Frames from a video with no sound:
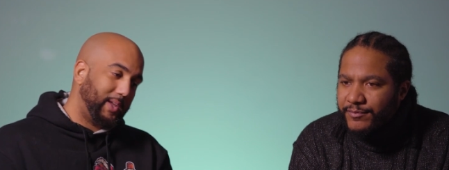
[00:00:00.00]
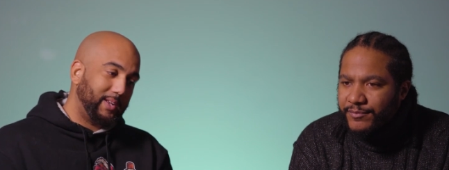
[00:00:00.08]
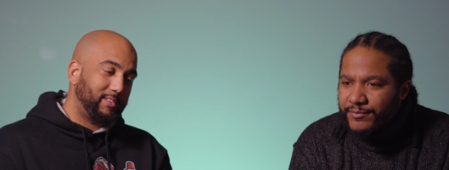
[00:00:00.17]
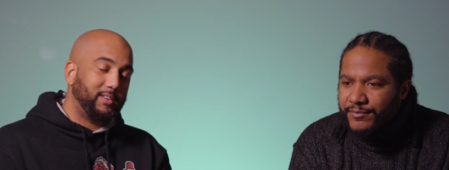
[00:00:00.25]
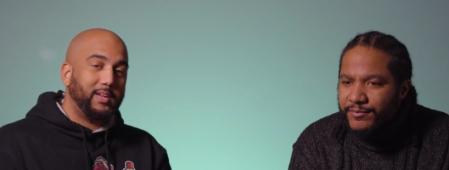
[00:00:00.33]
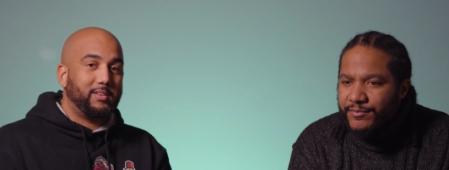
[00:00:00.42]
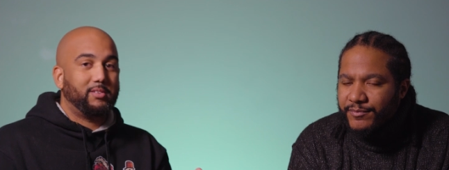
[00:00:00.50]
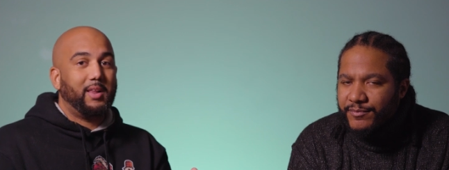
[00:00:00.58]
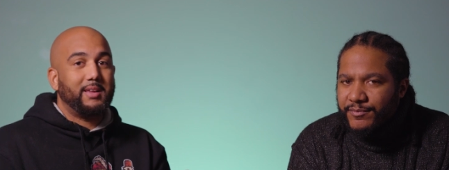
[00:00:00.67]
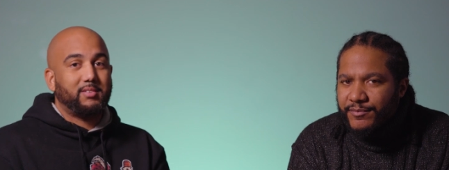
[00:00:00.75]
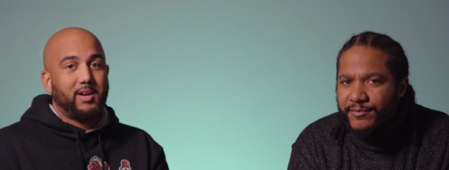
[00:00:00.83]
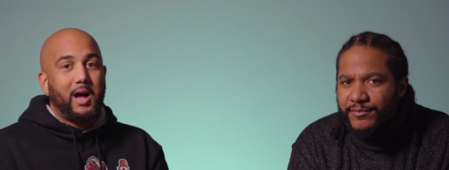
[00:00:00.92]
Speaker 1: it's
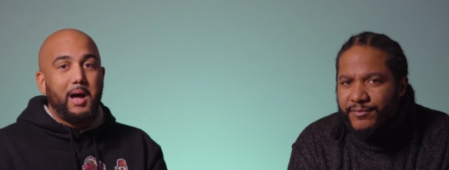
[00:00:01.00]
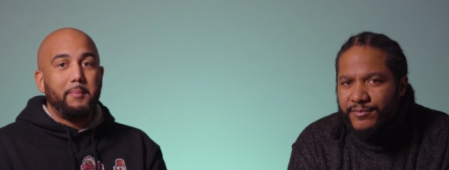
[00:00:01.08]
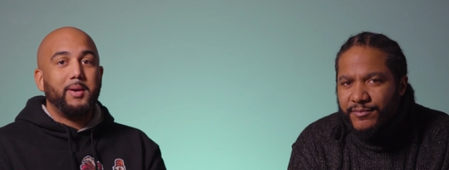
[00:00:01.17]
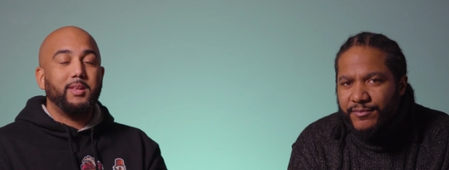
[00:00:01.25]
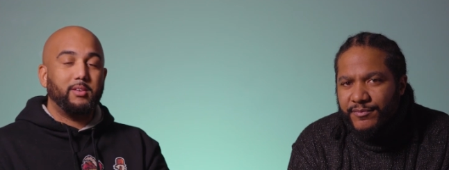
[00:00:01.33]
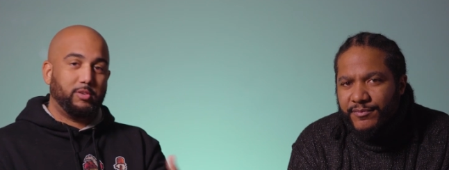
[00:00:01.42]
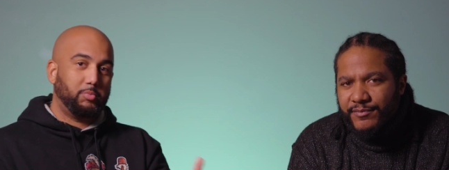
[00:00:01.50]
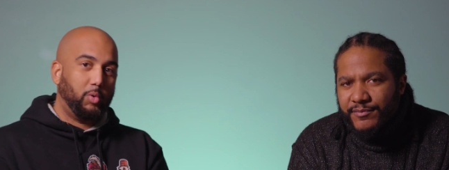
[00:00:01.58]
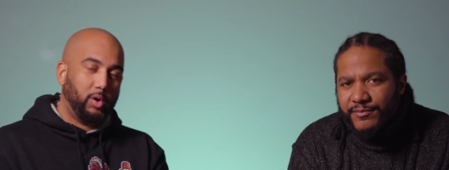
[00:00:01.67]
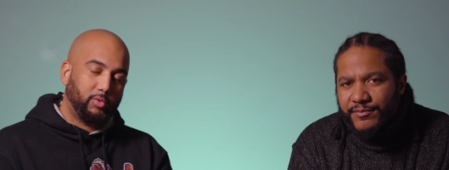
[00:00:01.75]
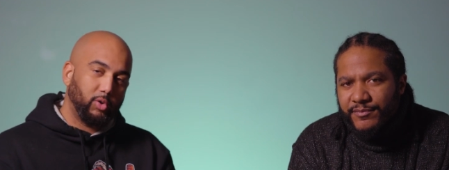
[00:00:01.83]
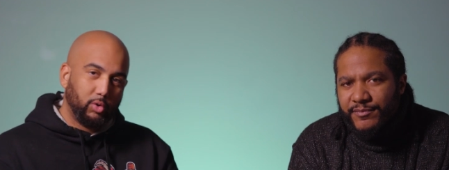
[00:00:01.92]
less common, there's
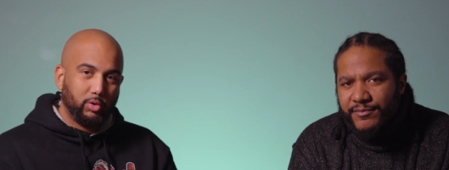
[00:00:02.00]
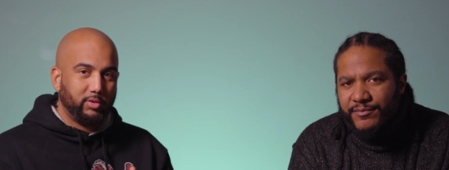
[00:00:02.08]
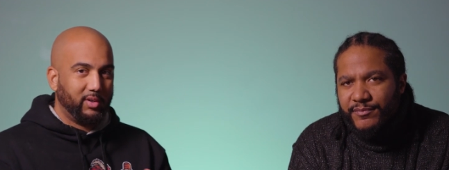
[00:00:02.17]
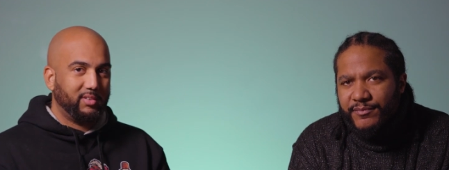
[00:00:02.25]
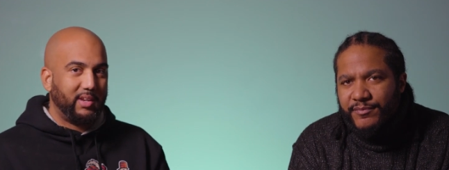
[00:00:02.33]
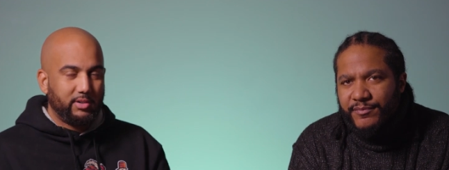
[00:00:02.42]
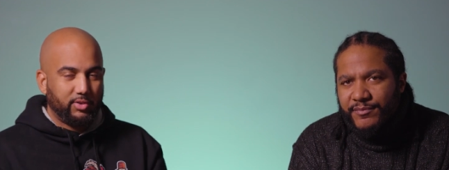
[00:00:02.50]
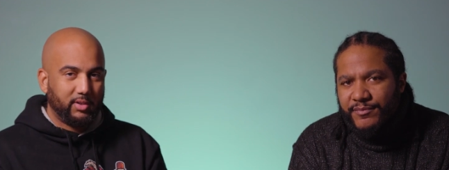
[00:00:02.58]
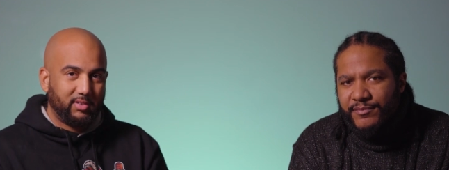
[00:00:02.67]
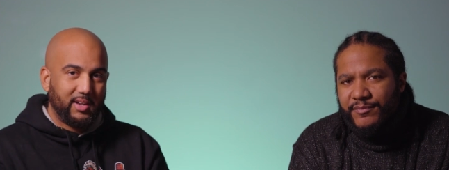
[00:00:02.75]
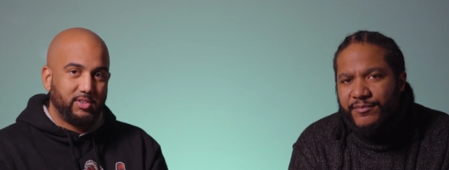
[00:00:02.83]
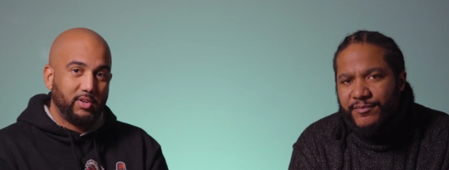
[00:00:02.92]
more rules, et
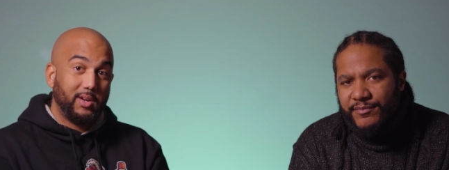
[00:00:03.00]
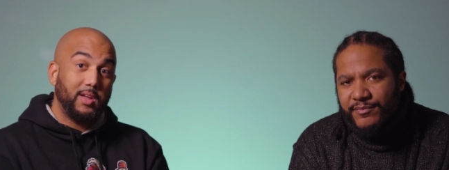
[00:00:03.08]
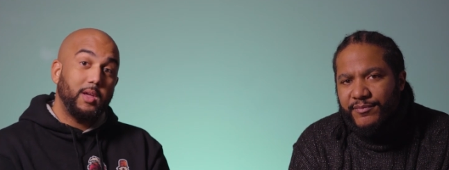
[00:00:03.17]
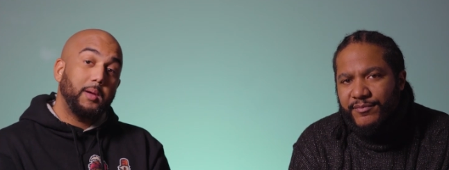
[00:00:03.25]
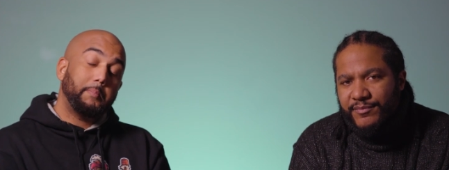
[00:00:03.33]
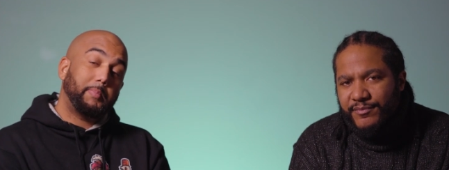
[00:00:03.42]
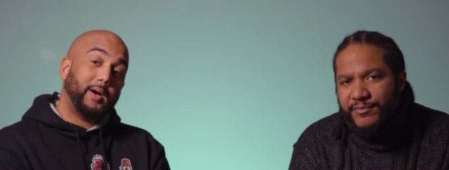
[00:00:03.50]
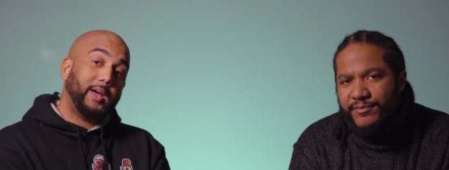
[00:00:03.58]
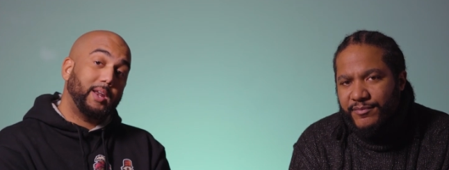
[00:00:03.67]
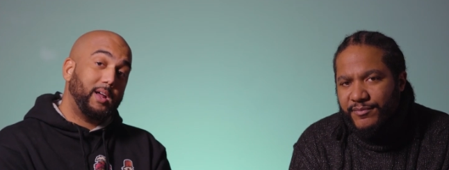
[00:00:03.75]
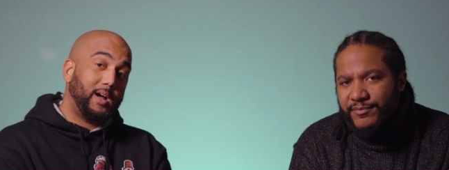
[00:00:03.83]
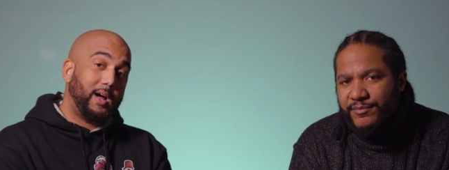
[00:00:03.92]
cetera,
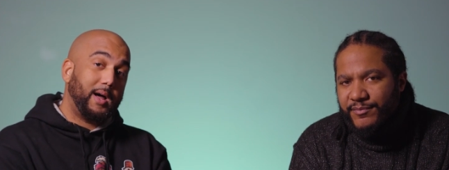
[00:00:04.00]
but